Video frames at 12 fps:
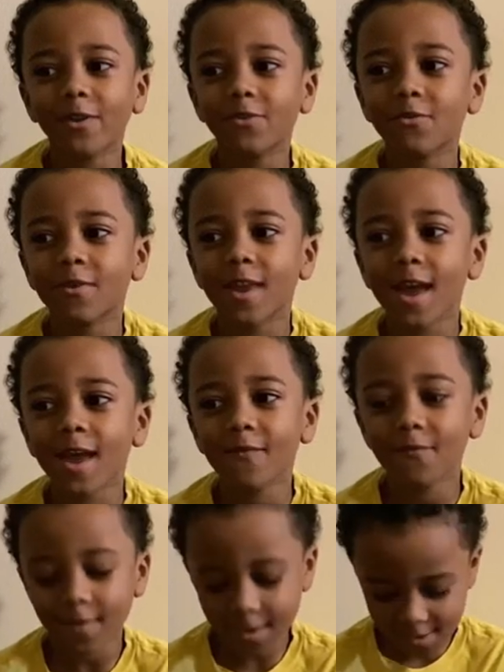On today's
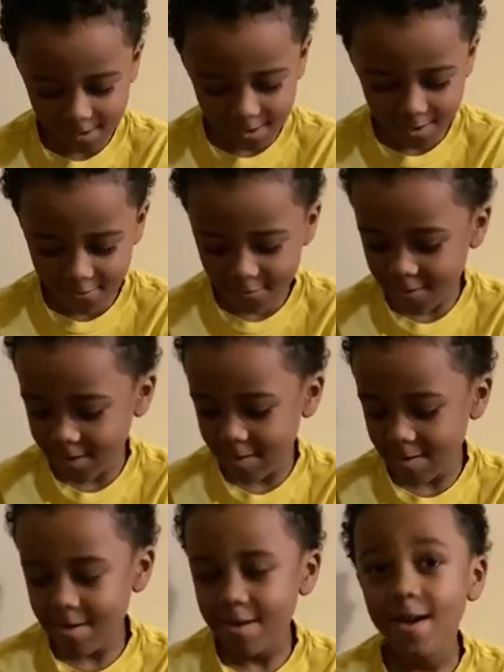video,
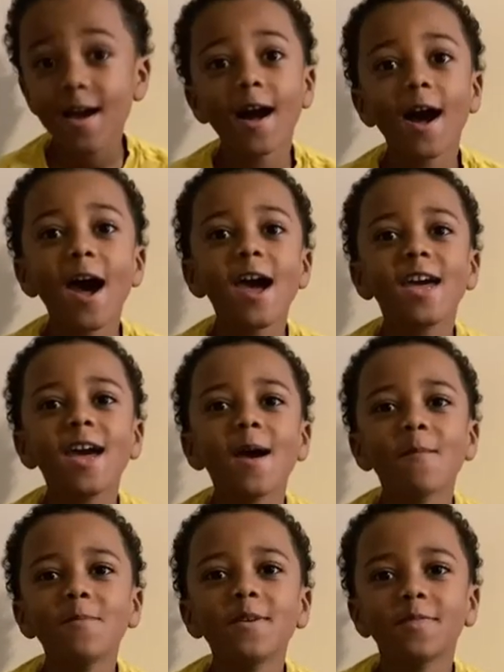I gotta
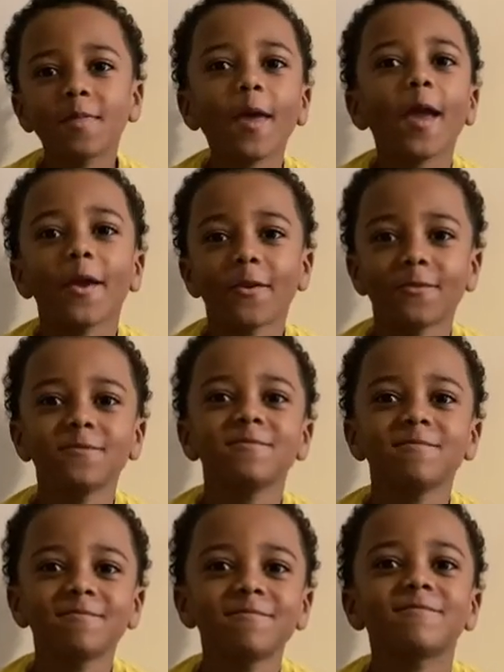be scared.
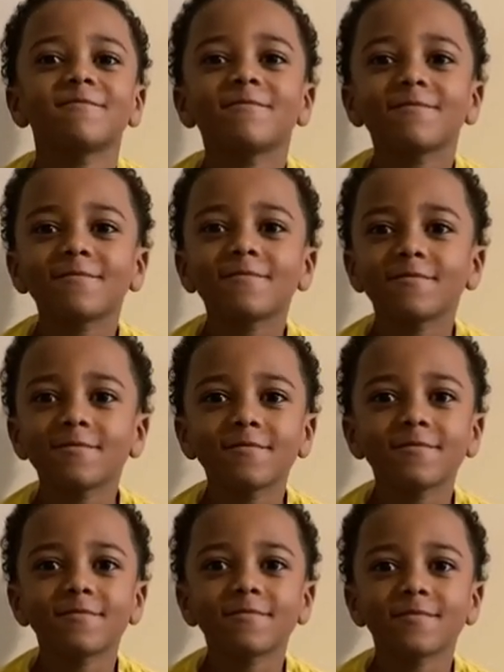Why are you
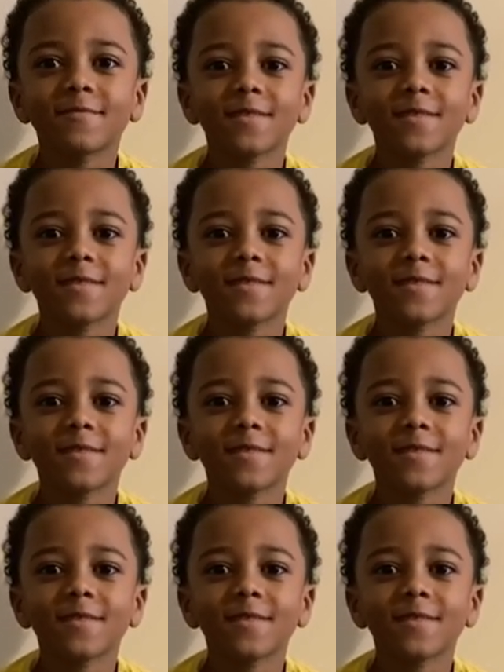scared?